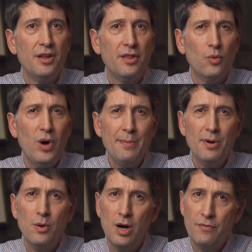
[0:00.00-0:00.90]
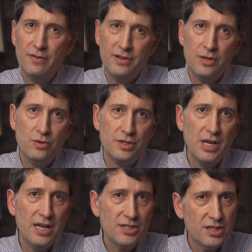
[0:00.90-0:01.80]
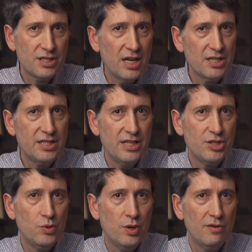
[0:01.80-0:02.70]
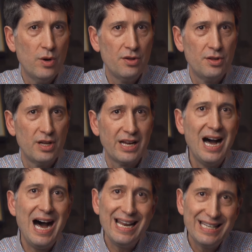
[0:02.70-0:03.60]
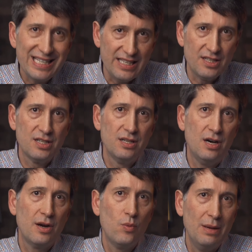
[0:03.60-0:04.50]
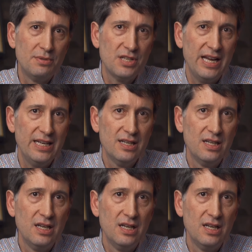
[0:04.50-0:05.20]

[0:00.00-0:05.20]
the WIPO overview does discuss the issue of whether the content on a website